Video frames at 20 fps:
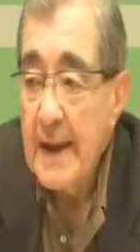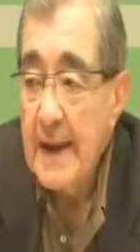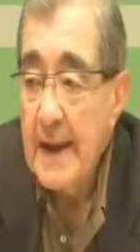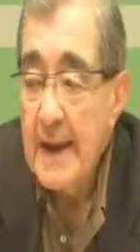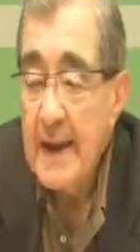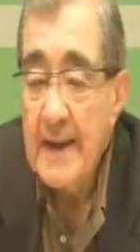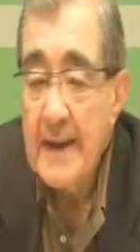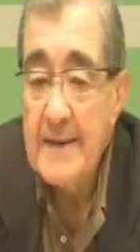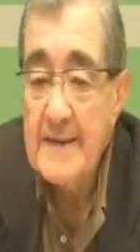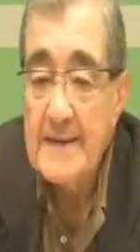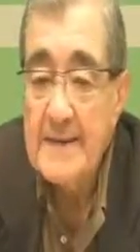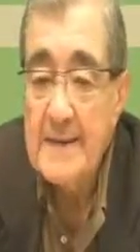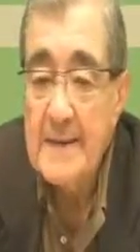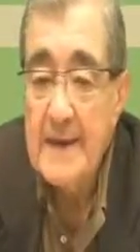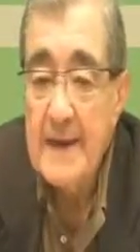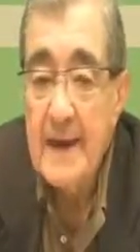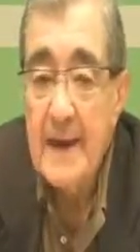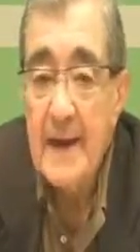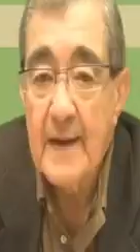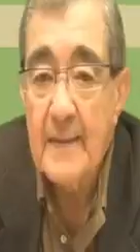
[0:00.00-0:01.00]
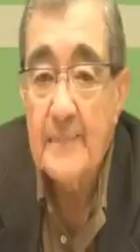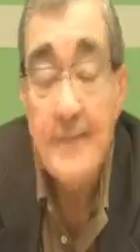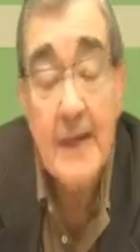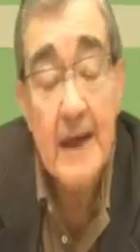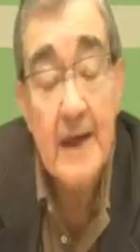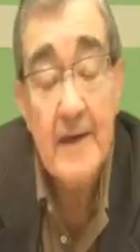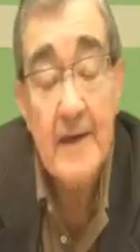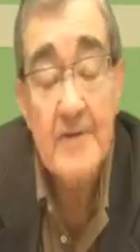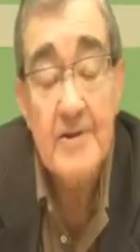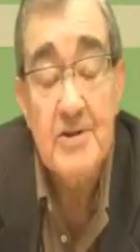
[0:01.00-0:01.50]
and
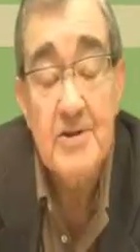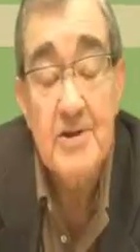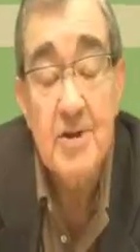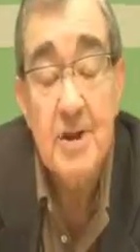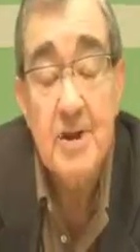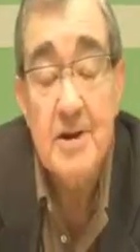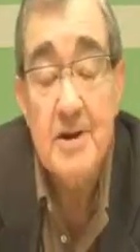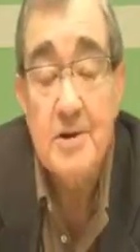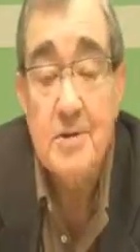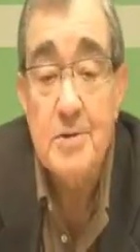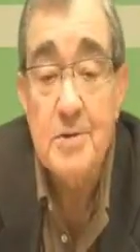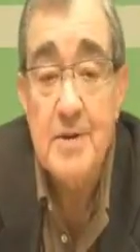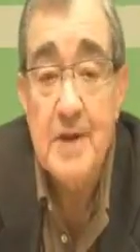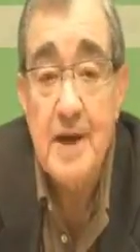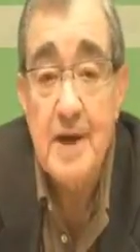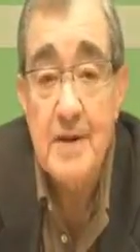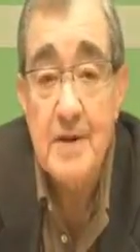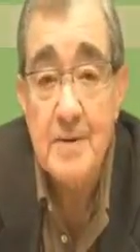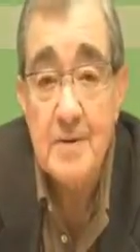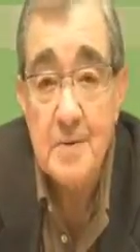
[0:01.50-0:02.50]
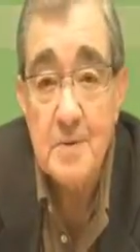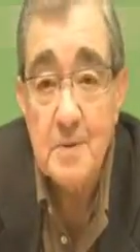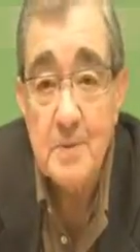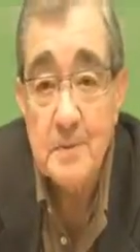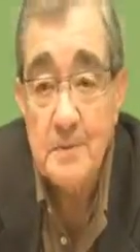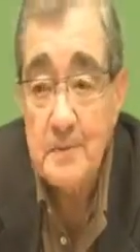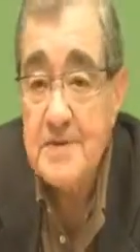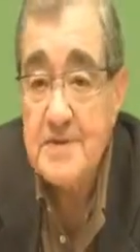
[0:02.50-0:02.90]
I have a story to tell you.